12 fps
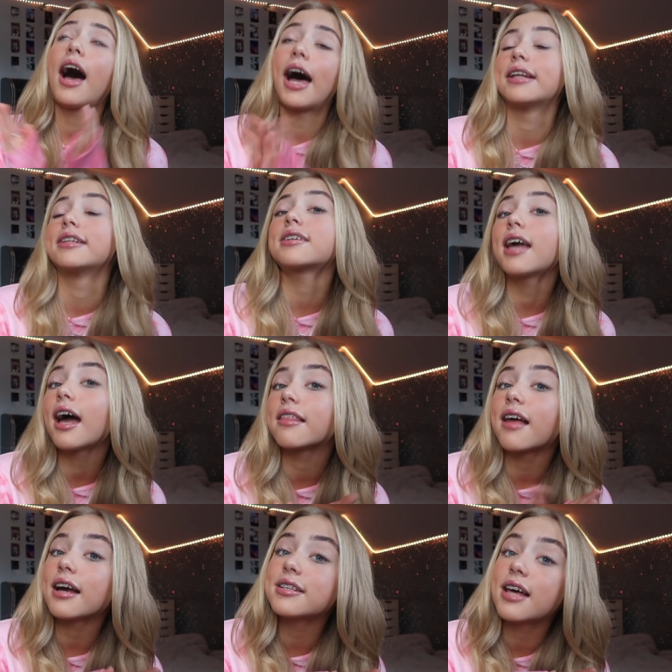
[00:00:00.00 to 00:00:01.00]
And yeah,
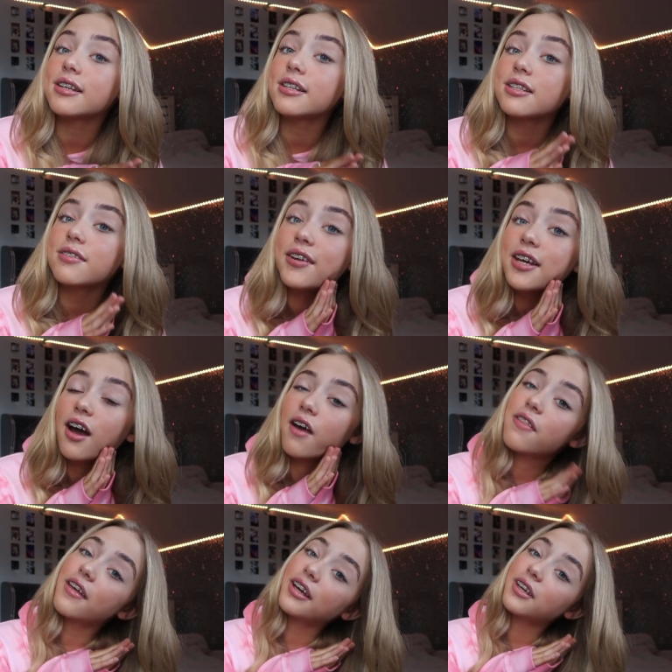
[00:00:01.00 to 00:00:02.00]
that is the end of this video.
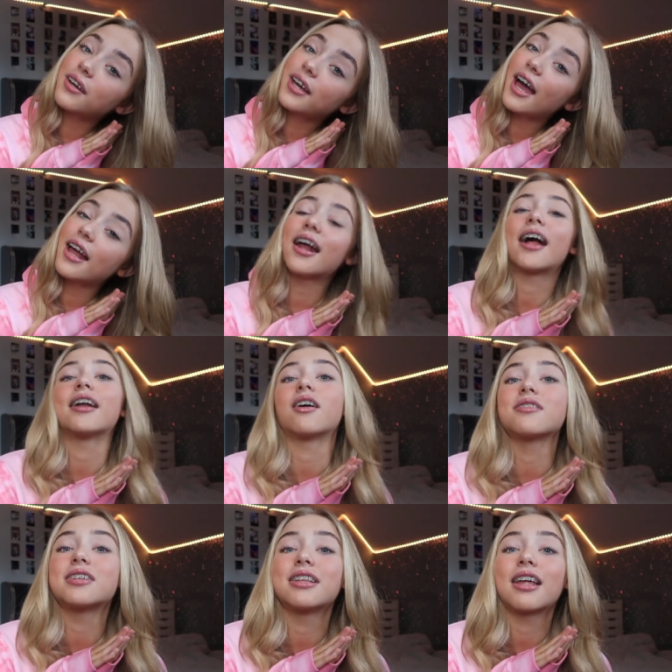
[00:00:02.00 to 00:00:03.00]
Thank you again, and I'll
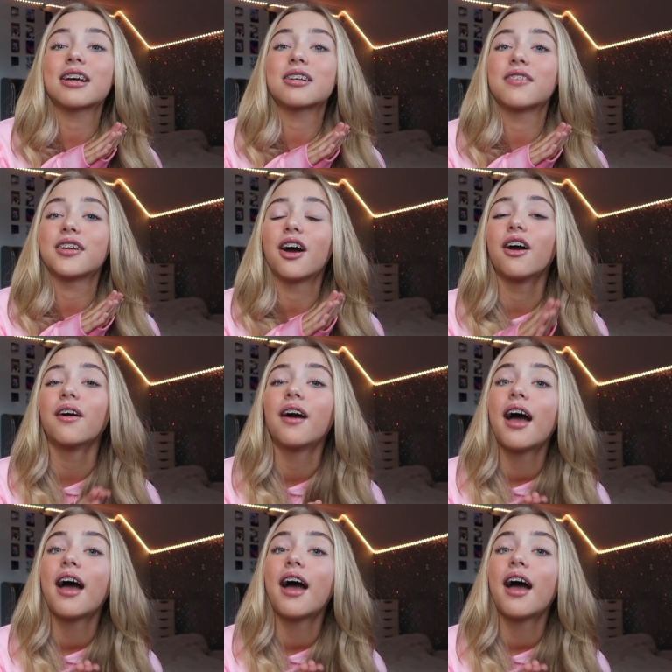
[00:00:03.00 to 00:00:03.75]
see you in the next video.